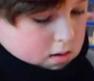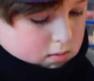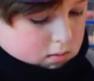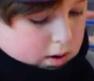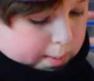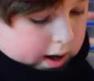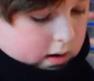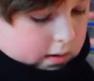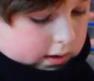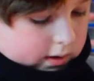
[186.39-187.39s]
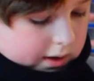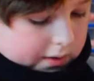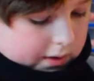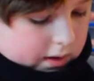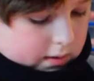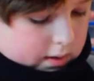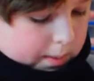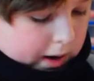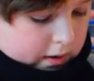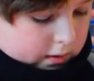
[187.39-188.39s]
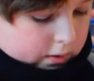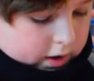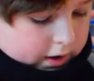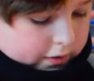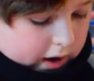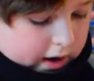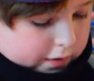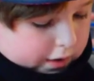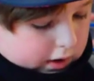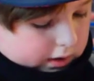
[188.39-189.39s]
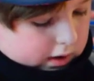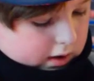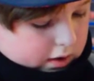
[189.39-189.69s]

What about seven? What about 25? Fill up to here.